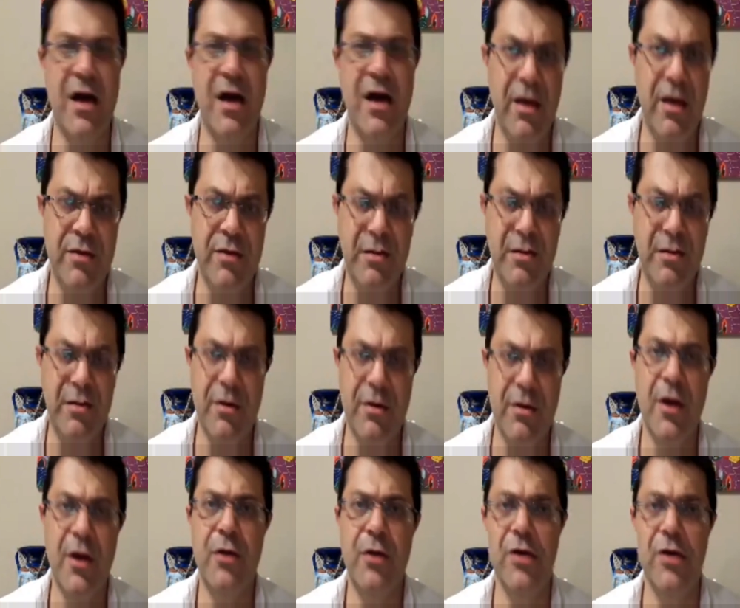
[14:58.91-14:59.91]
Either
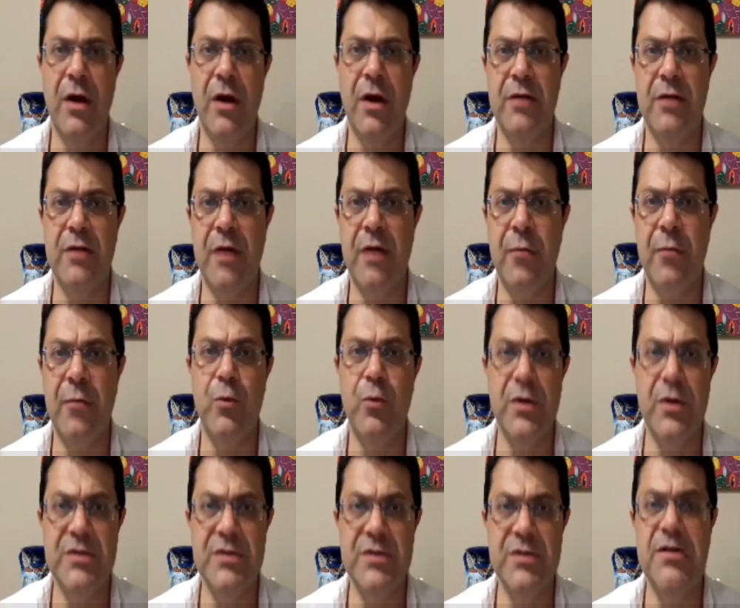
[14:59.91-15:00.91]
Donald Trump
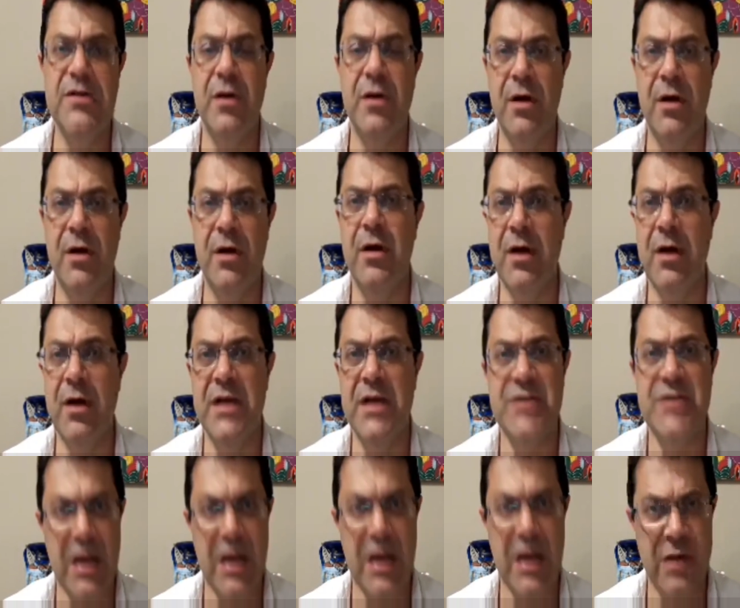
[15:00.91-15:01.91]
wins a
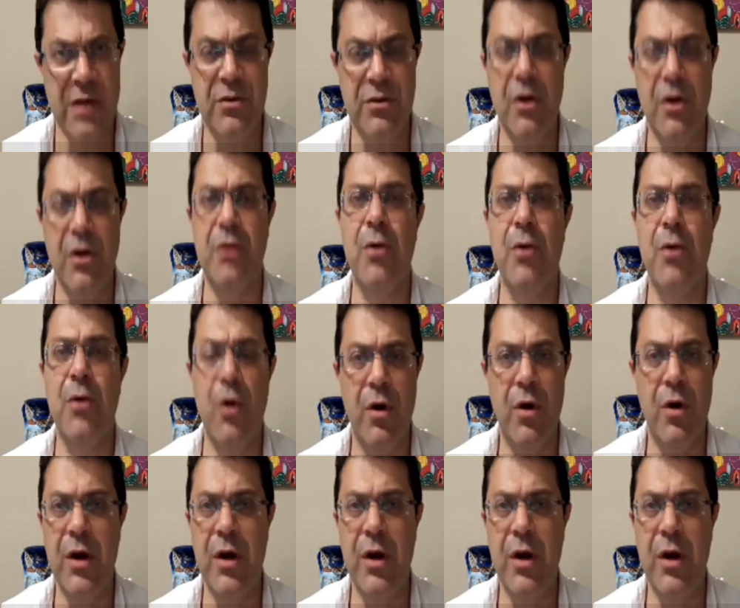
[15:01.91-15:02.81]
second term, or a new